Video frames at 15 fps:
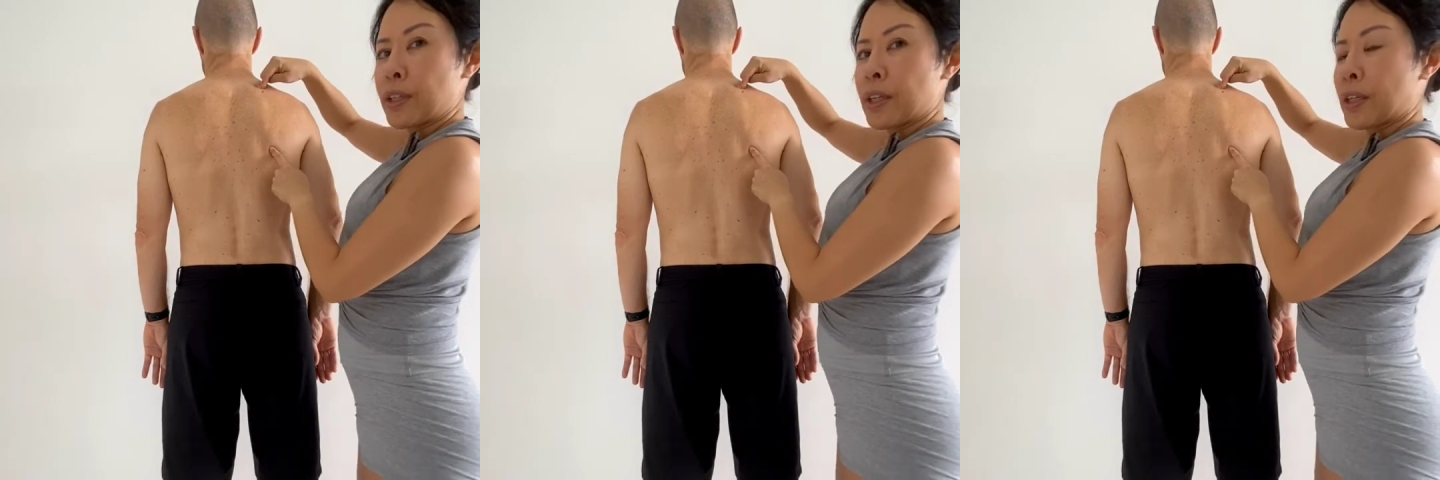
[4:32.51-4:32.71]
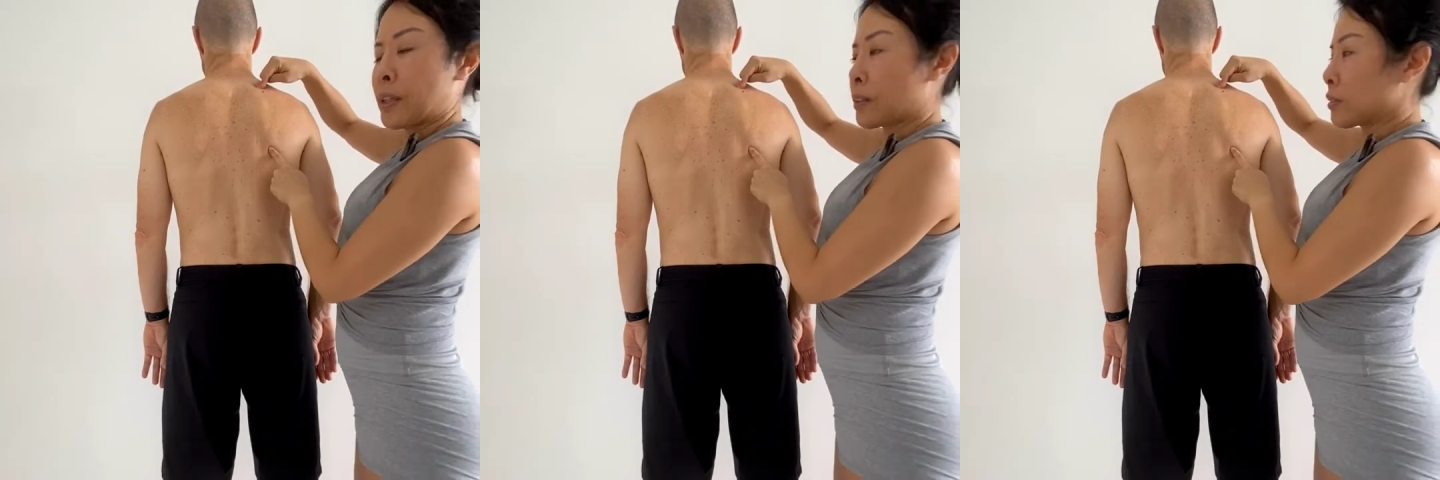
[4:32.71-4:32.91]

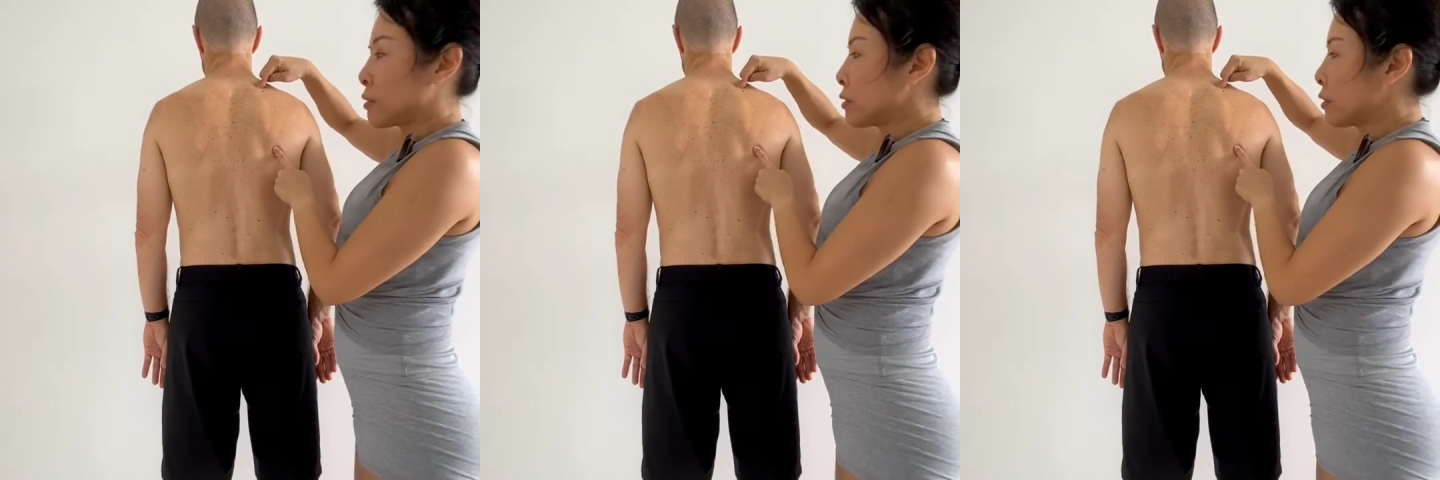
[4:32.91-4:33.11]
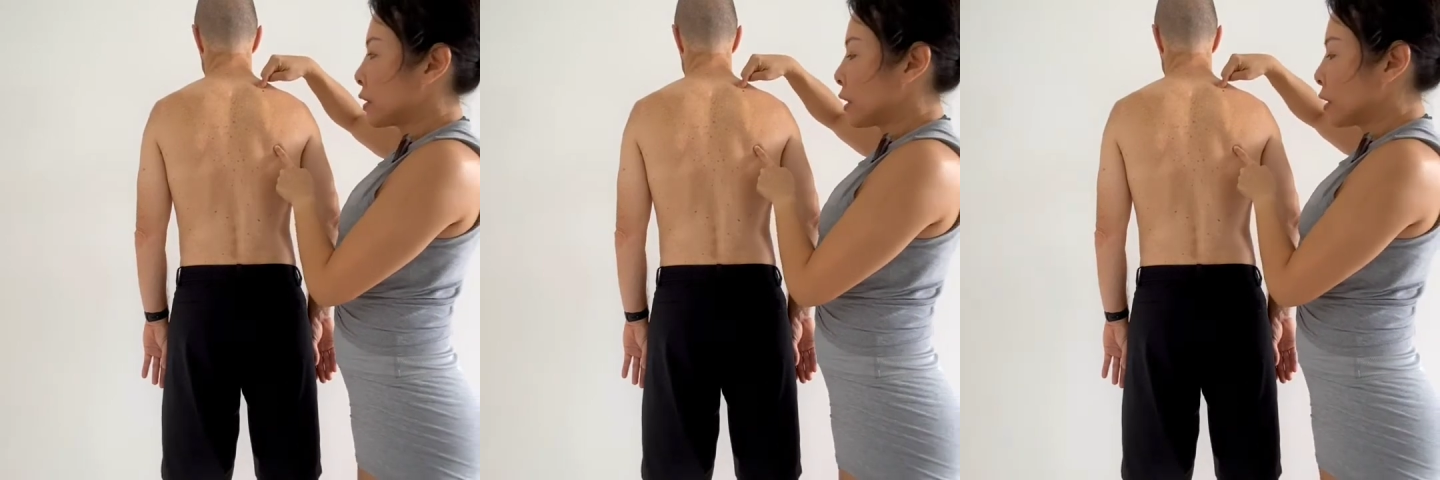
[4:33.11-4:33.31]

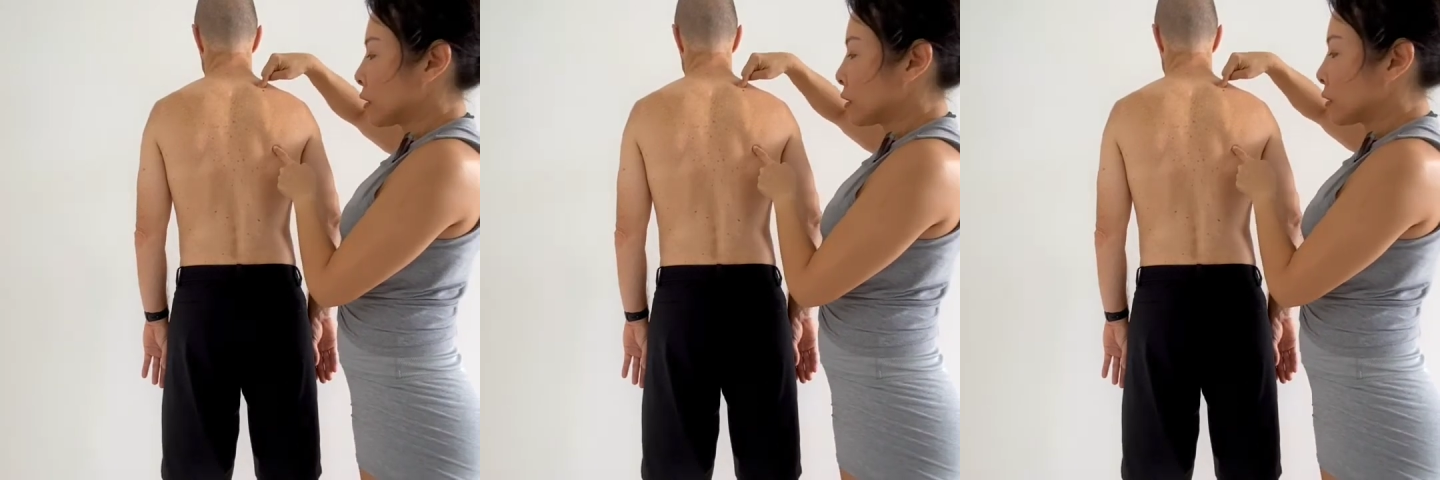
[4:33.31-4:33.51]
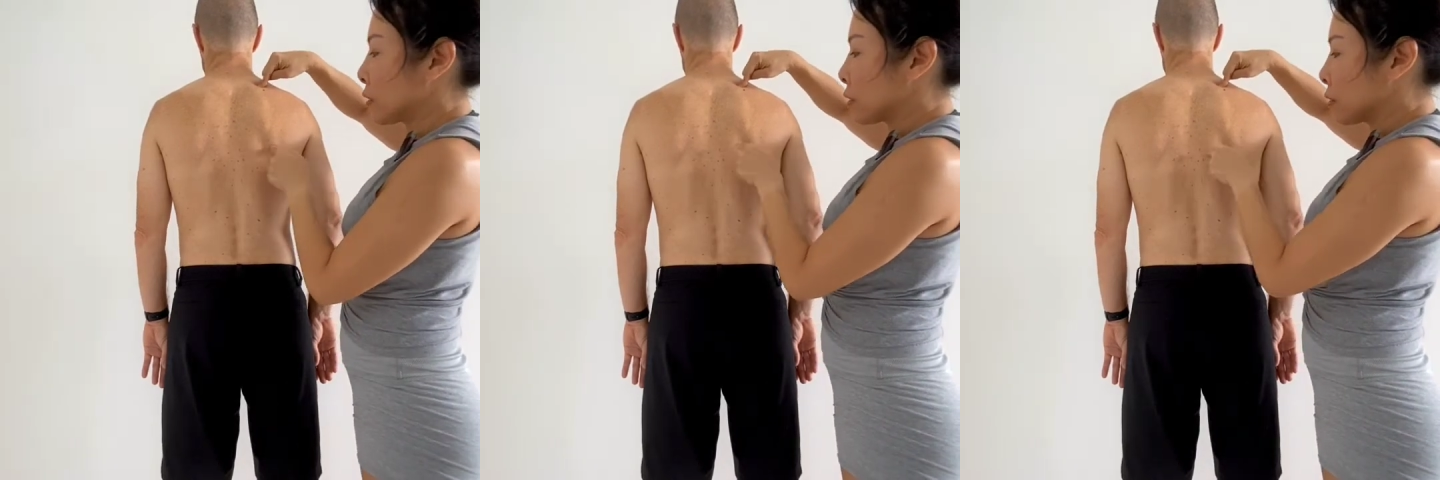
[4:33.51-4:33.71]
angle is
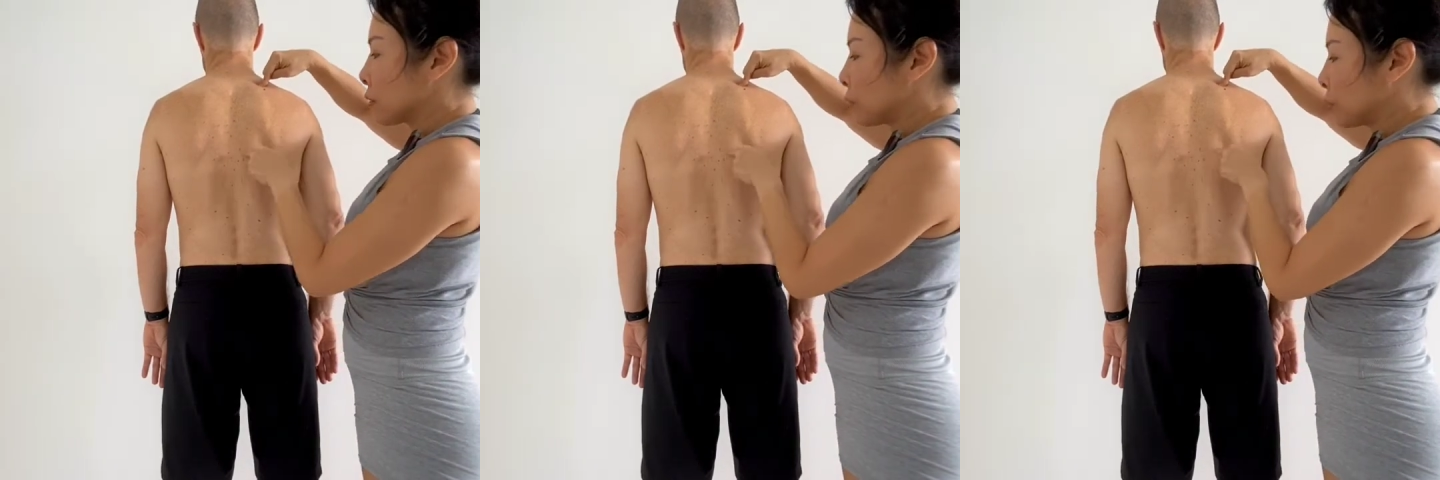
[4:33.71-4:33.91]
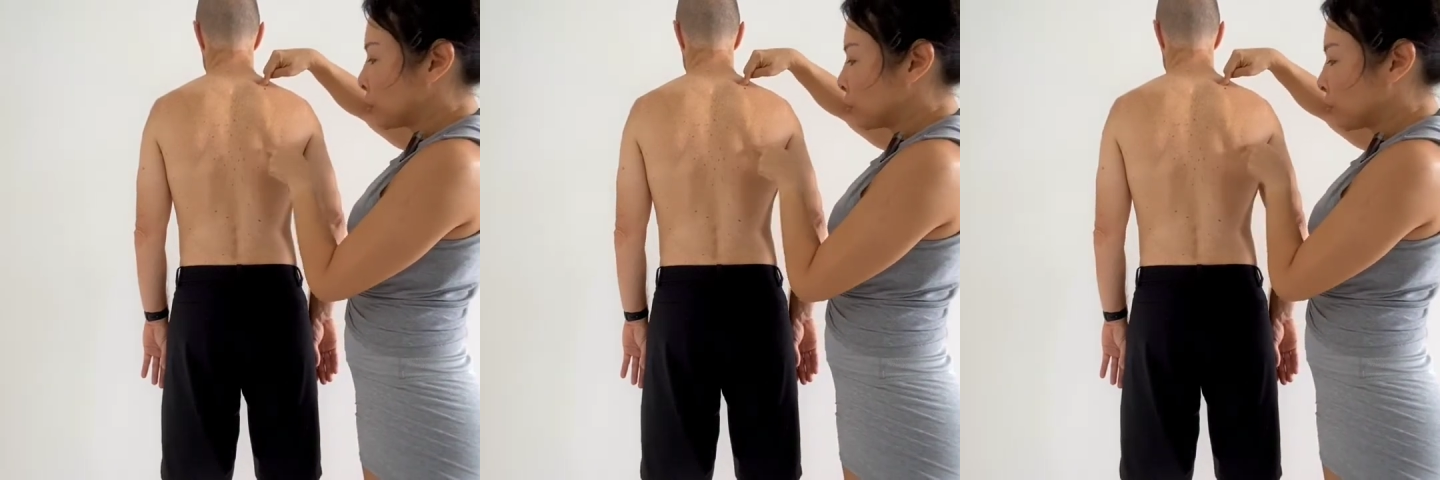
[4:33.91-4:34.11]

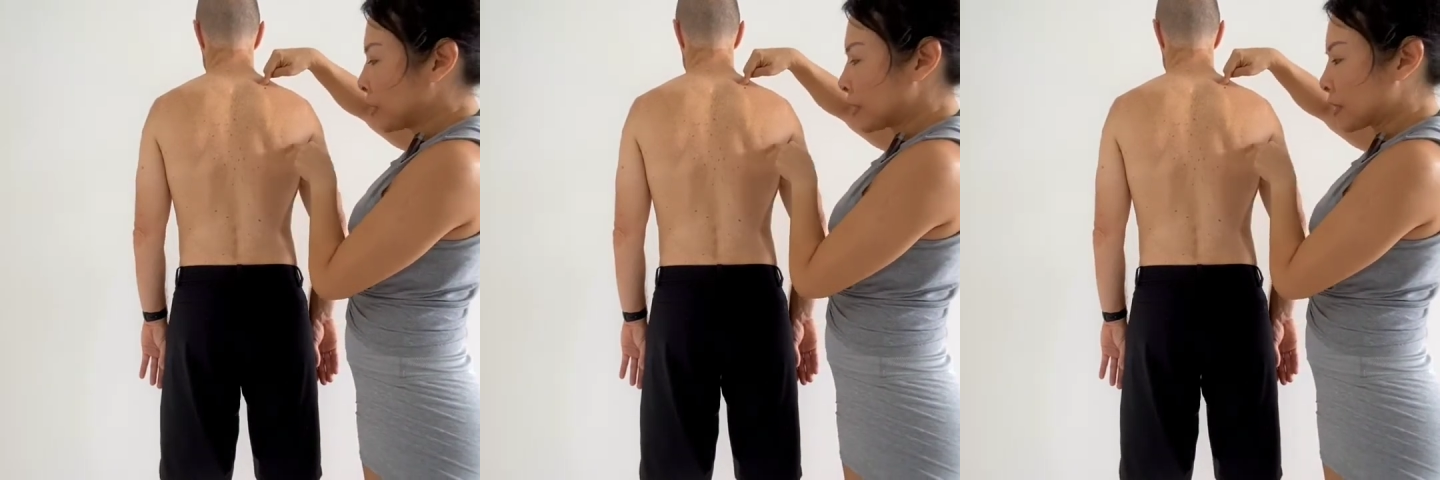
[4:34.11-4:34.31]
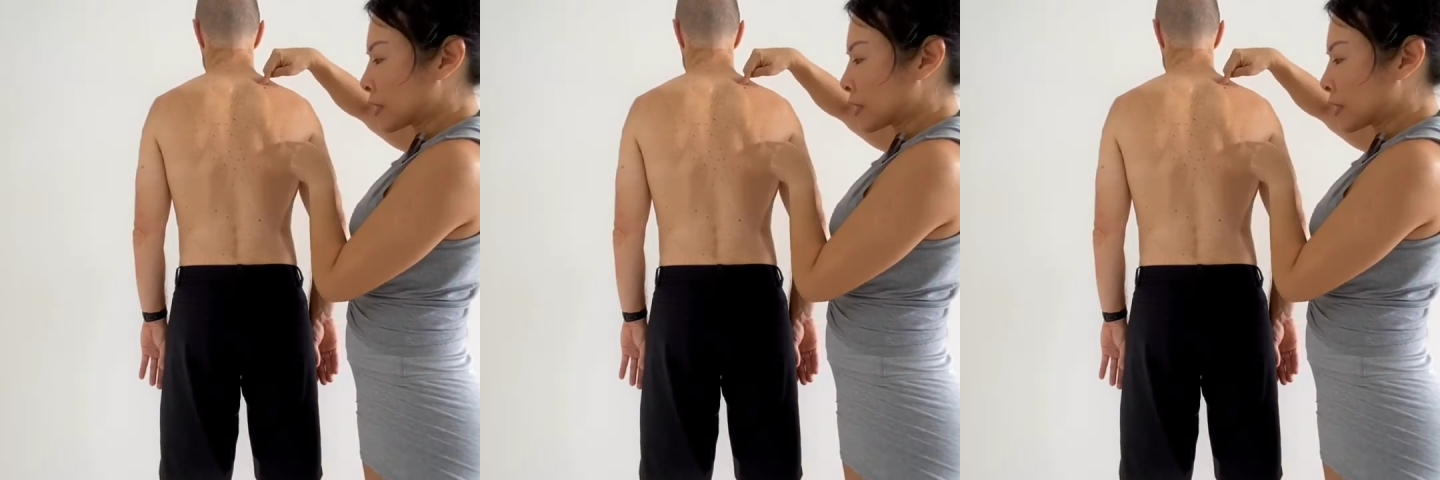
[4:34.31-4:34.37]
moving